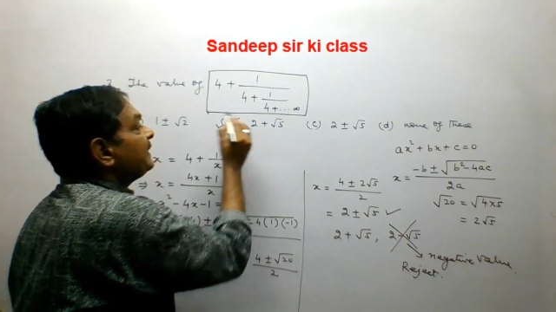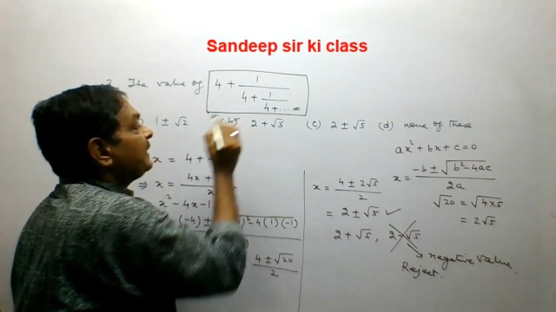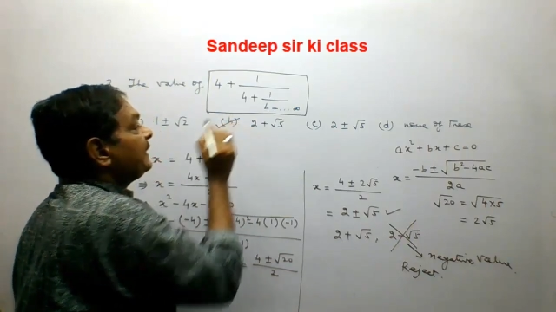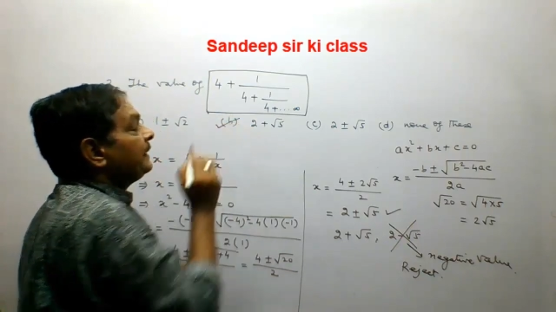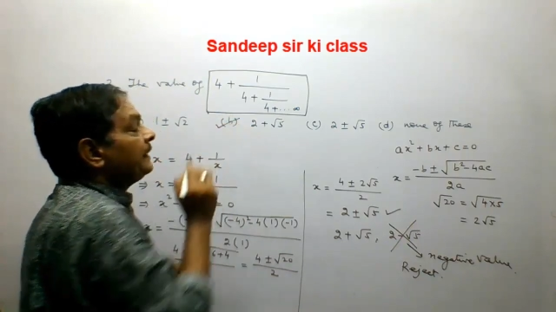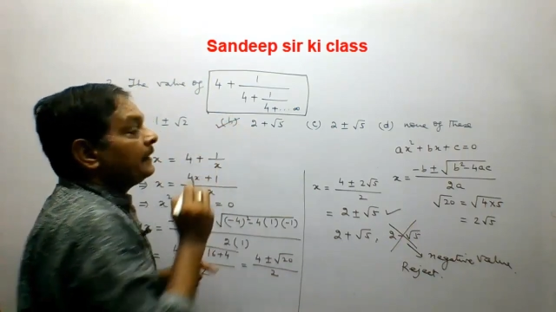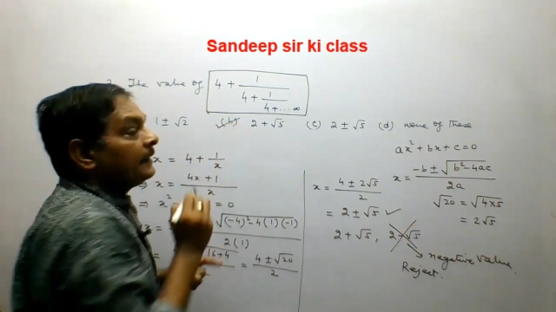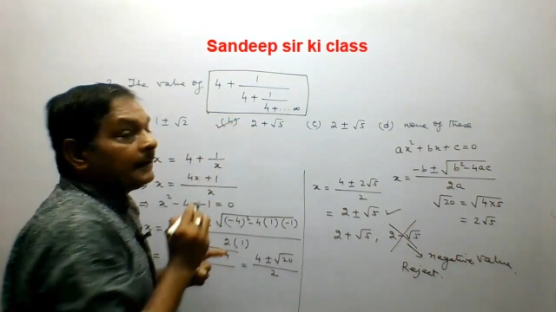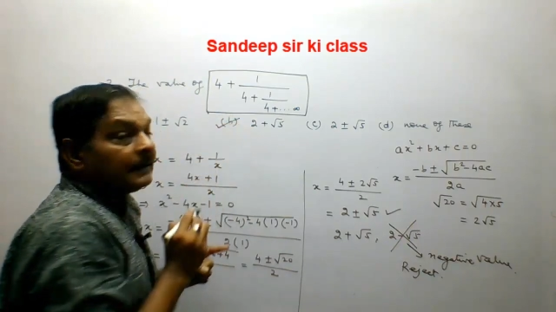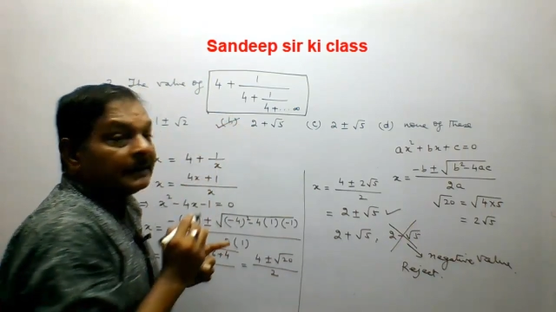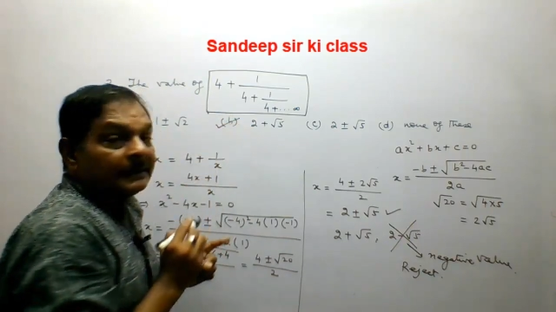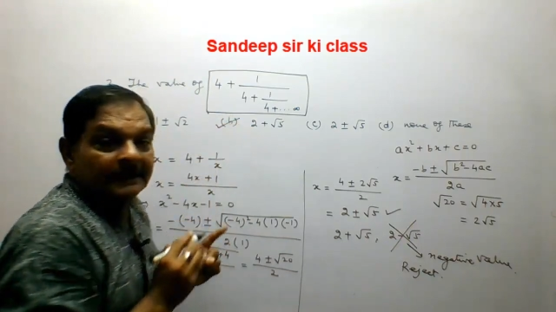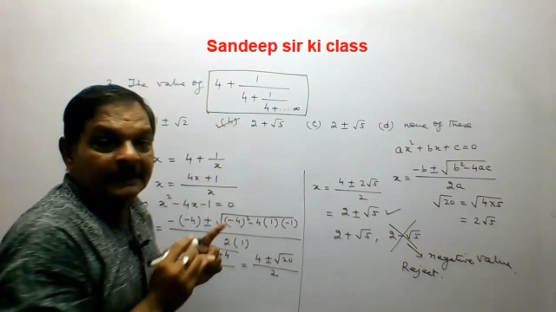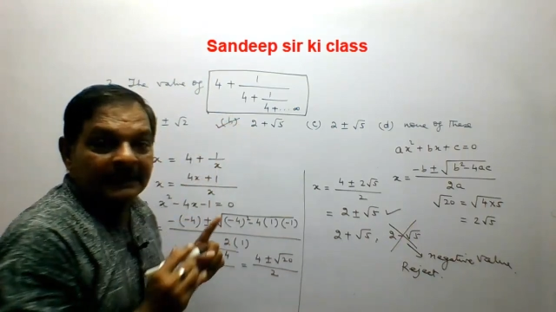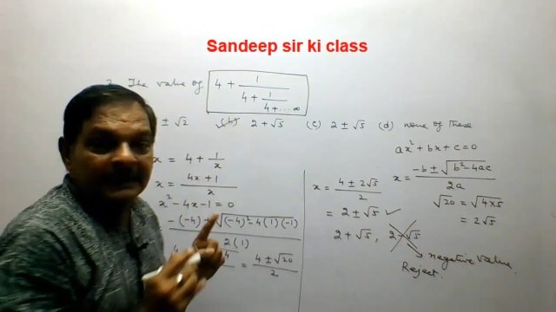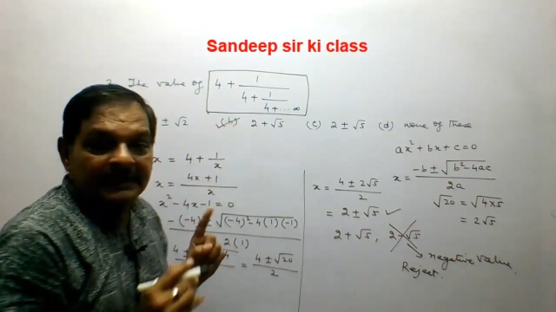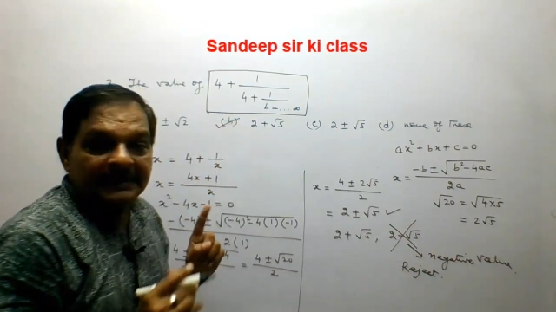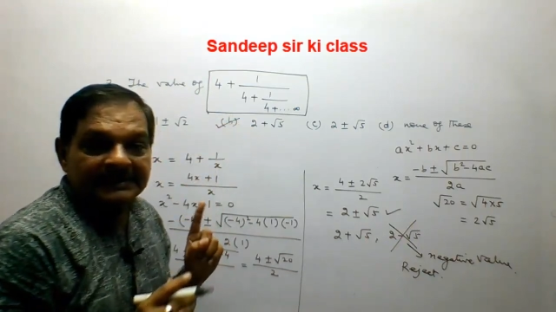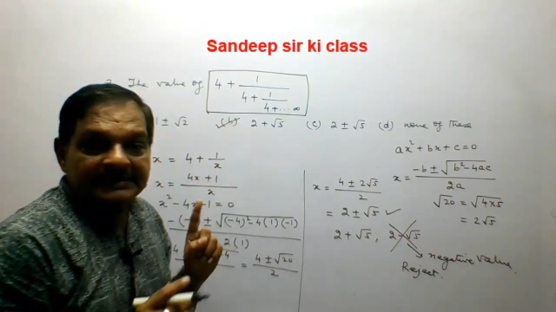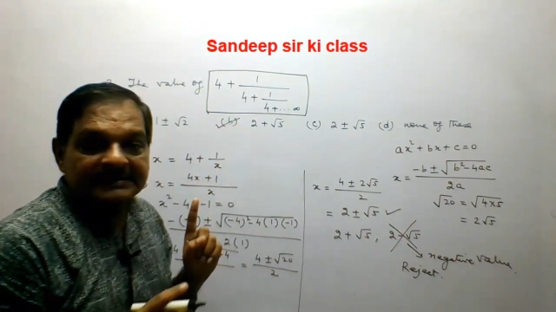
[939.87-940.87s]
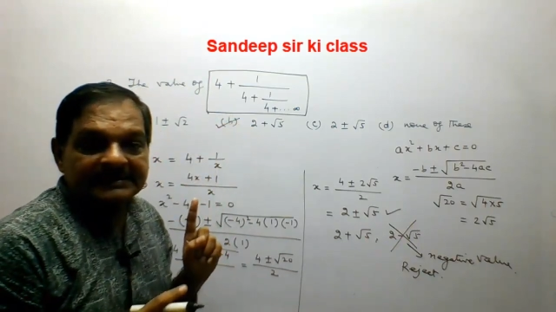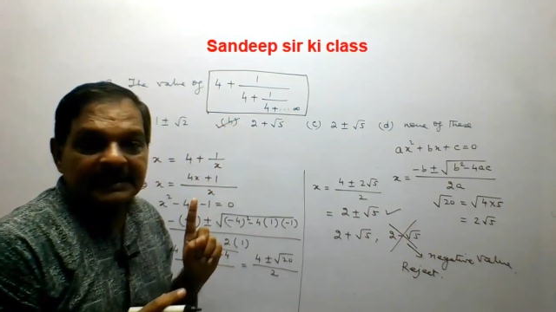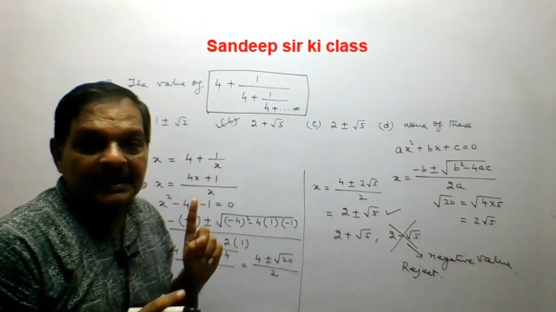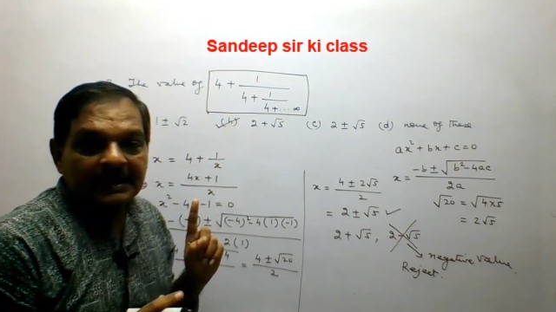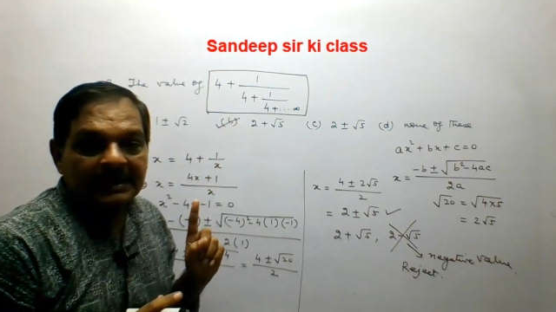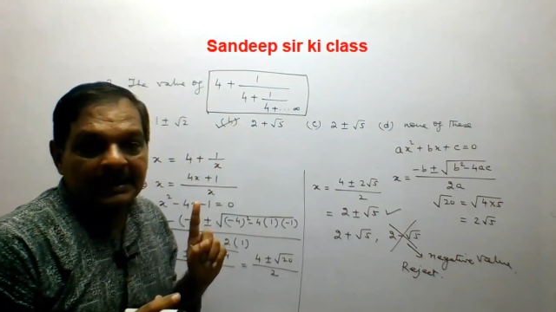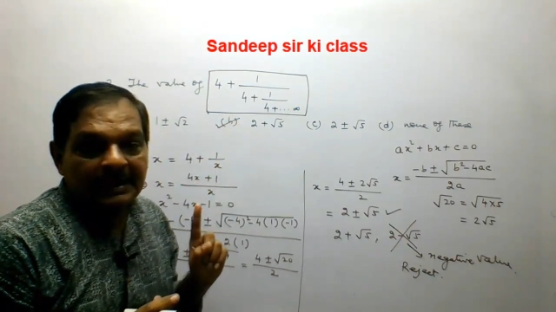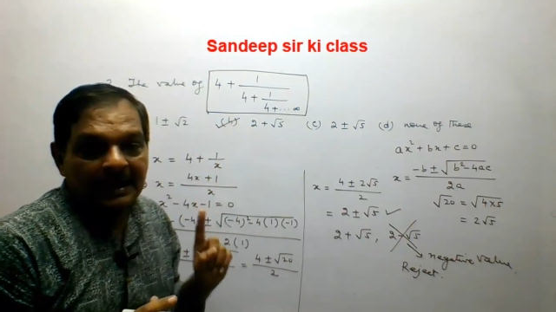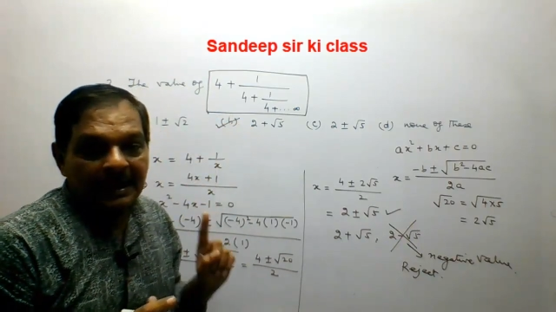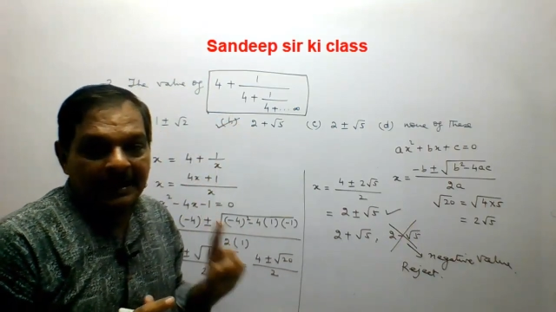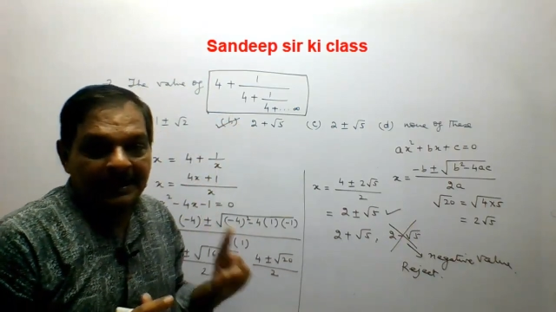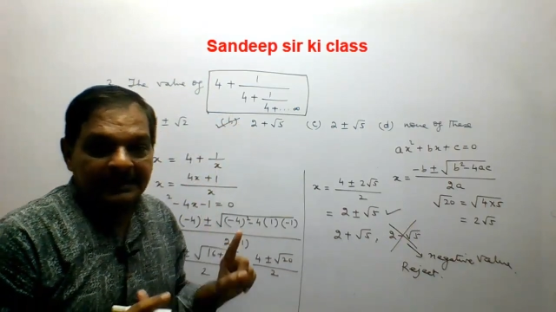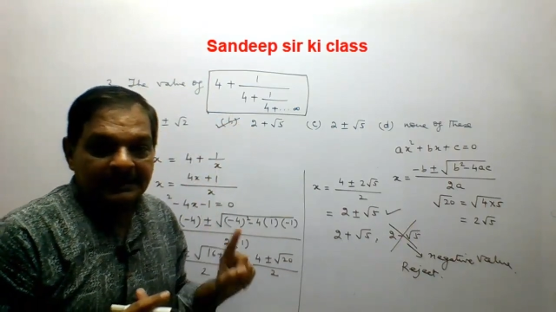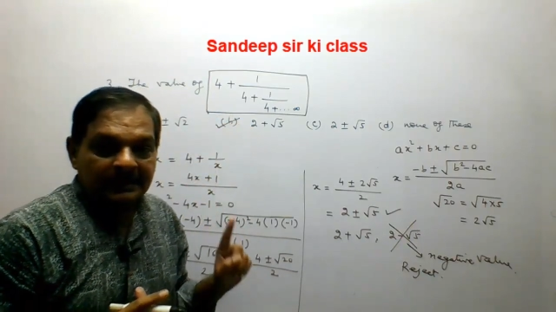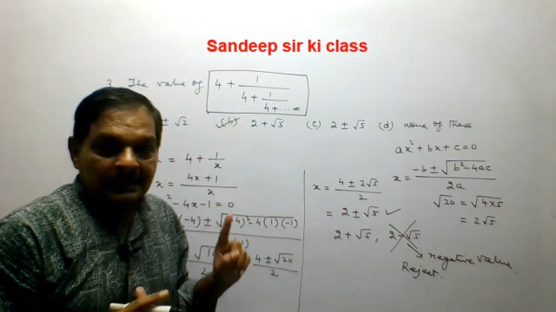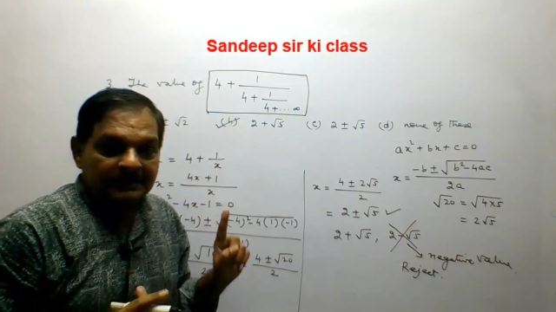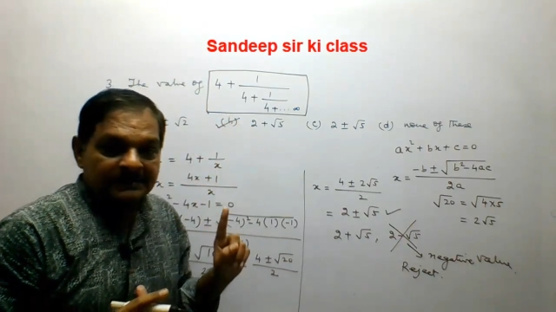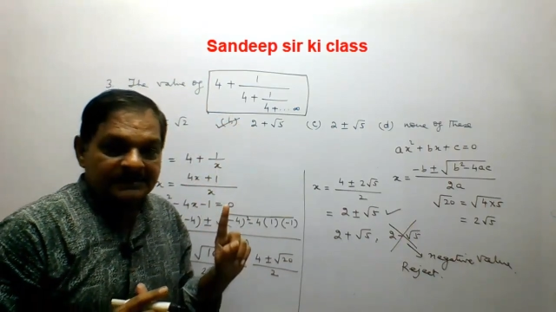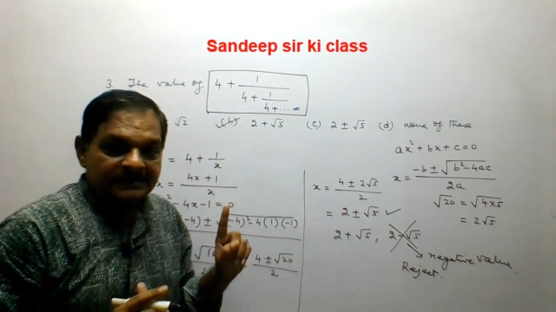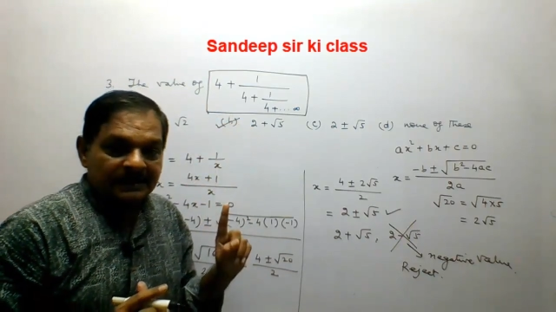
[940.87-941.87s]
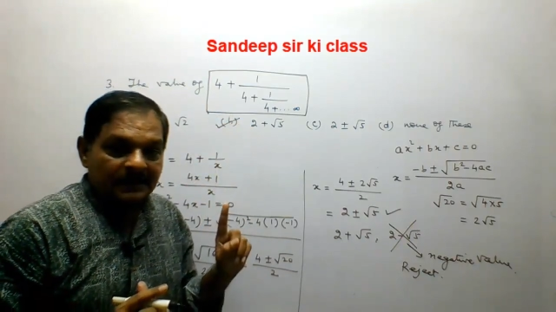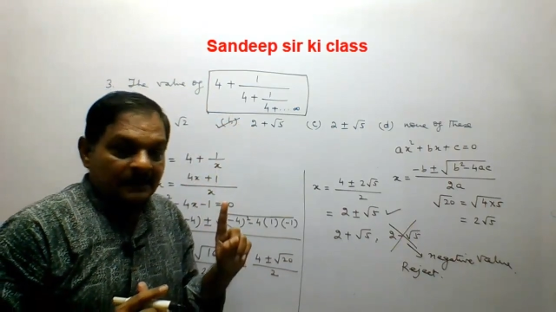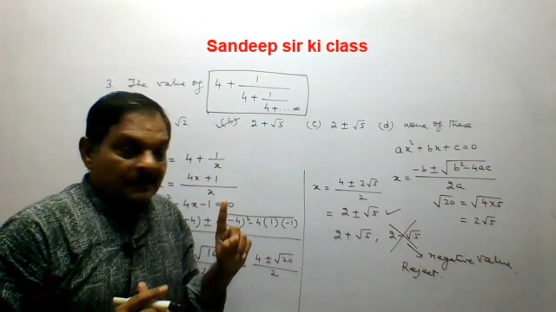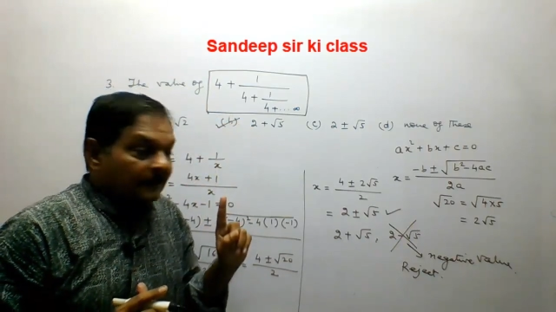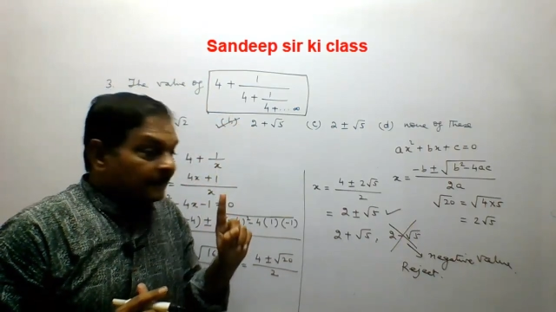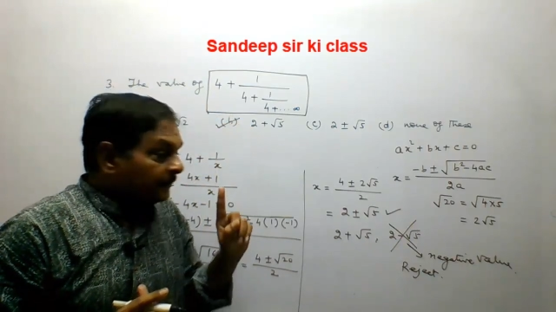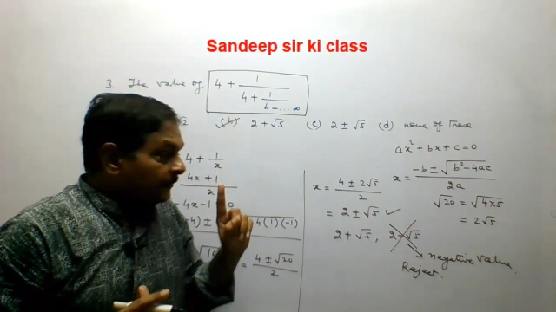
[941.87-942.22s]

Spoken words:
here is the correct answer.